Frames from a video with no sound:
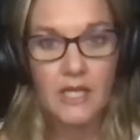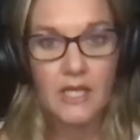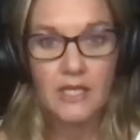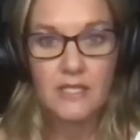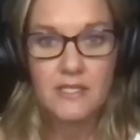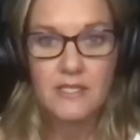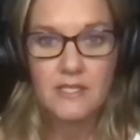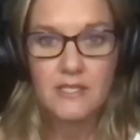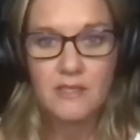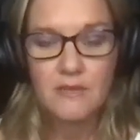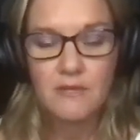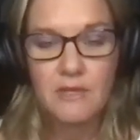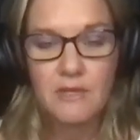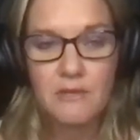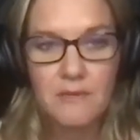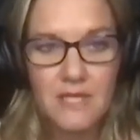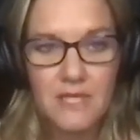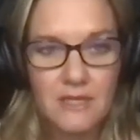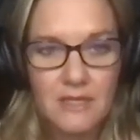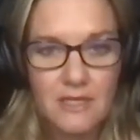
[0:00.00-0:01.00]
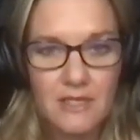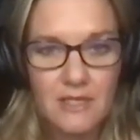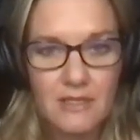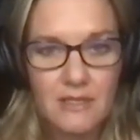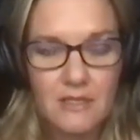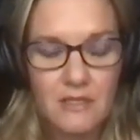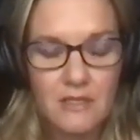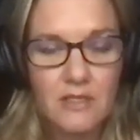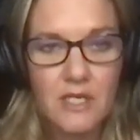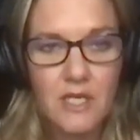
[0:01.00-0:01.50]
so I went
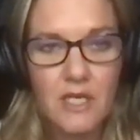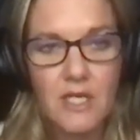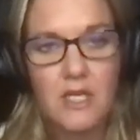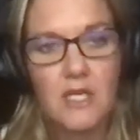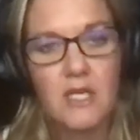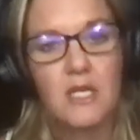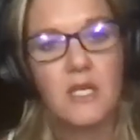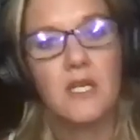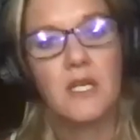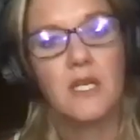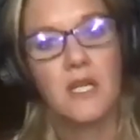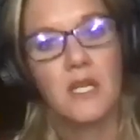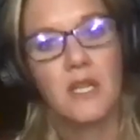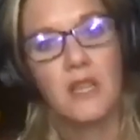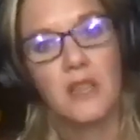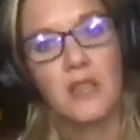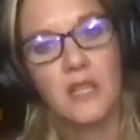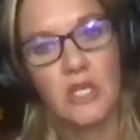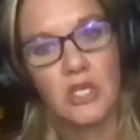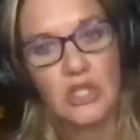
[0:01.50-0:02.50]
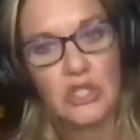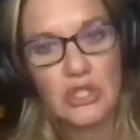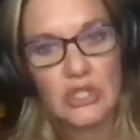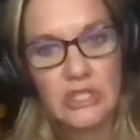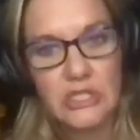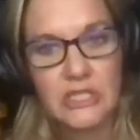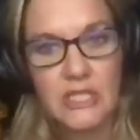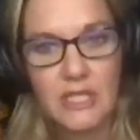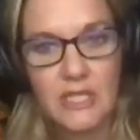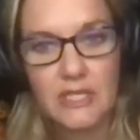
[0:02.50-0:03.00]
there on
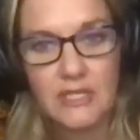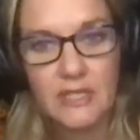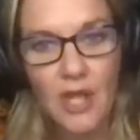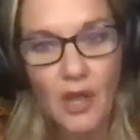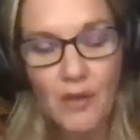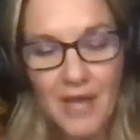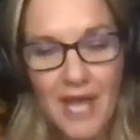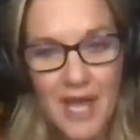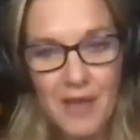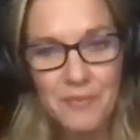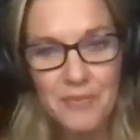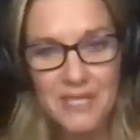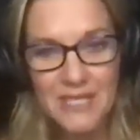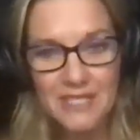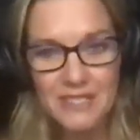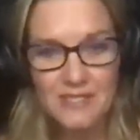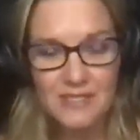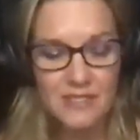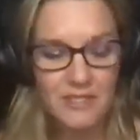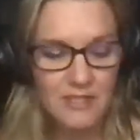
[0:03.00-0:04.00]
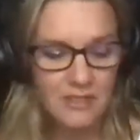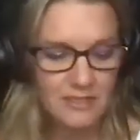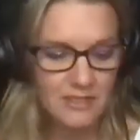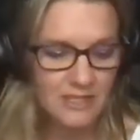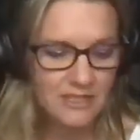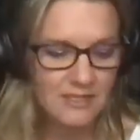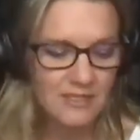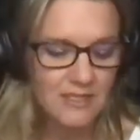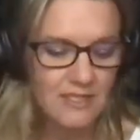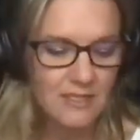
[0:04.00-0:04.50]
Thursday. Oh, happy Easter.
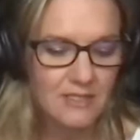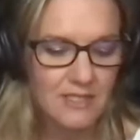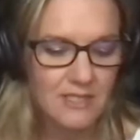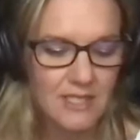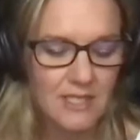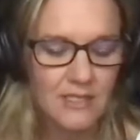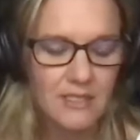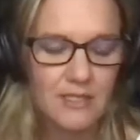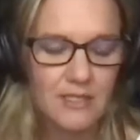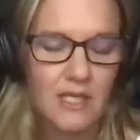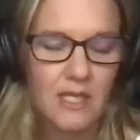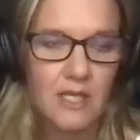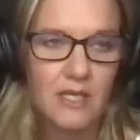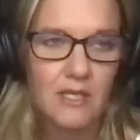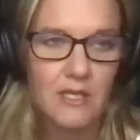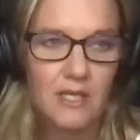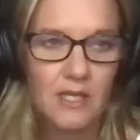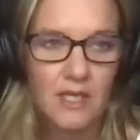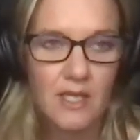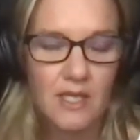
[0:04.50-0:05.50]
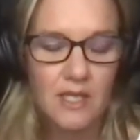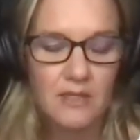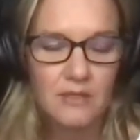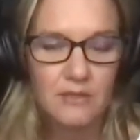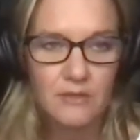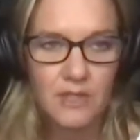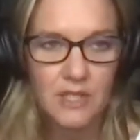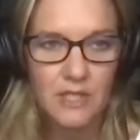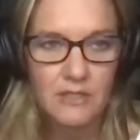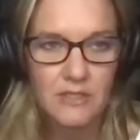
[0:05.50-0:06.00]
It's Sunday.
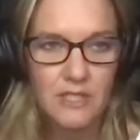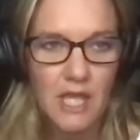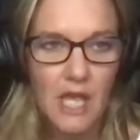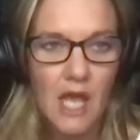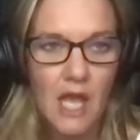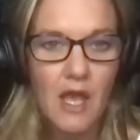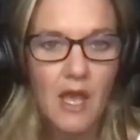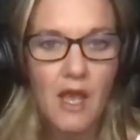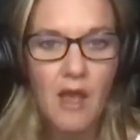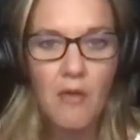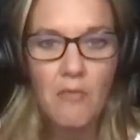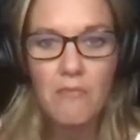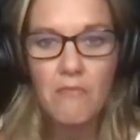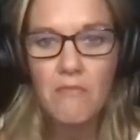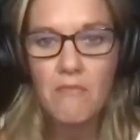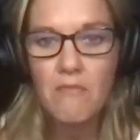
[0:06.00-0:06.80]
Who cares? I